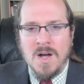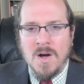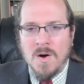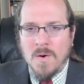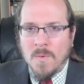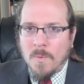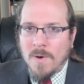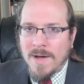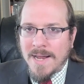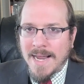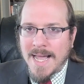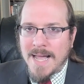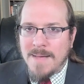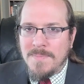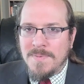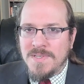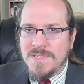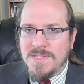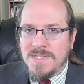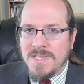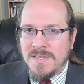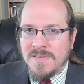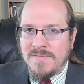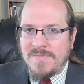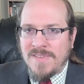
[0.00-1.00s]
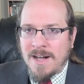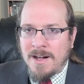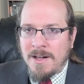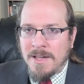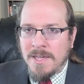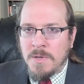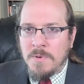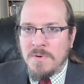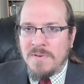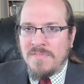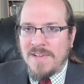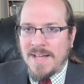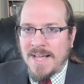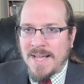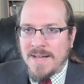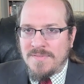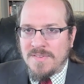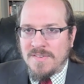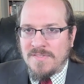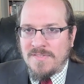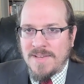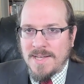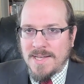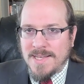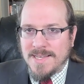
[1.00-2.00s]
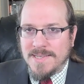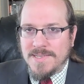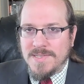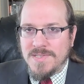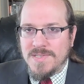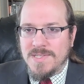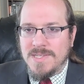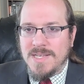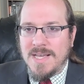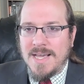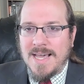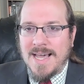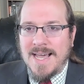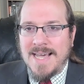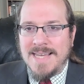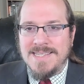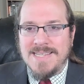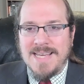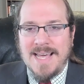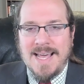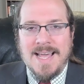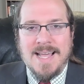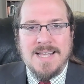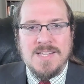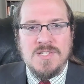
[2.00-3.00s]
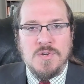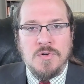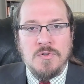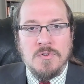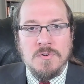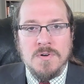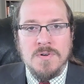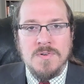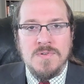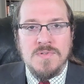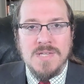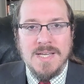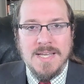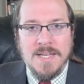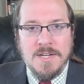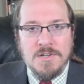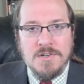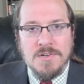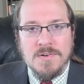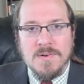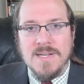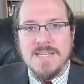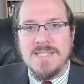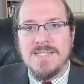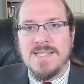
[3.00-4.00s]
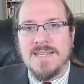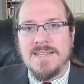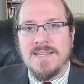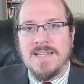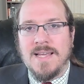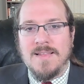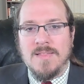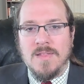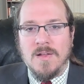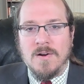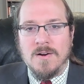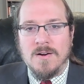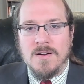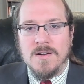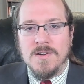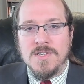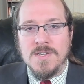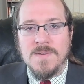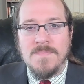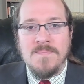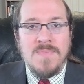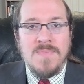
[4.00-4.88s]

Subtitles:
What happens to the value of f of x as x grows increasingly large,